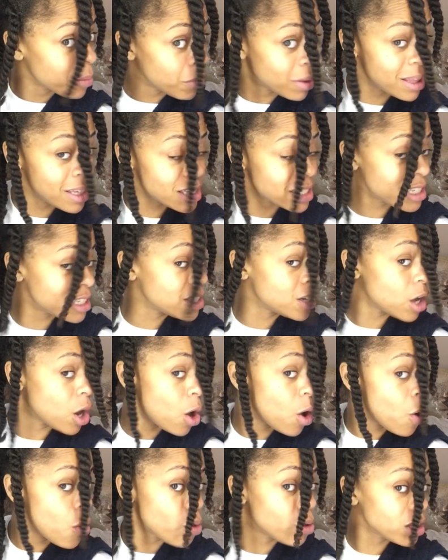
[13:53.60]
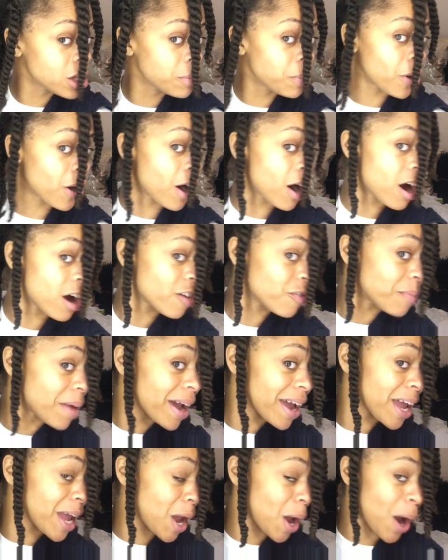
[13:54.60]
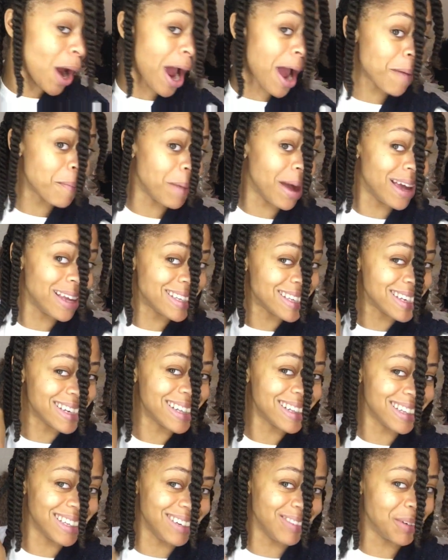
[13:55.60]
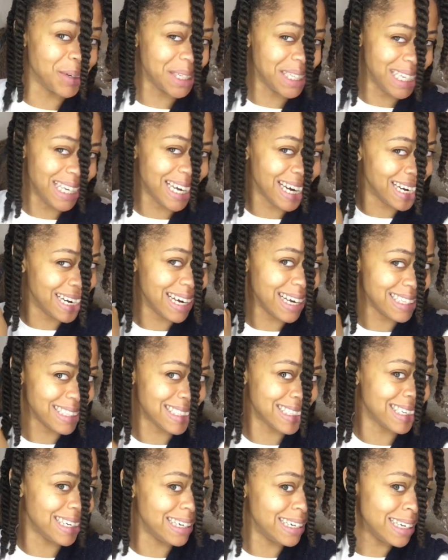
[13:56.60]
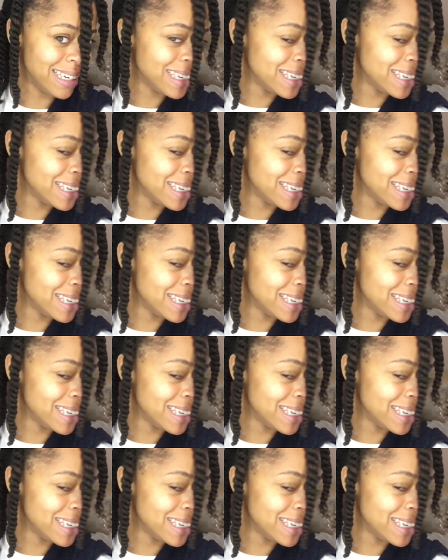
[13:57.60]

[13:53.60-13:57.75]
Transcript: but this is the only part of my hair I basically really cannot see.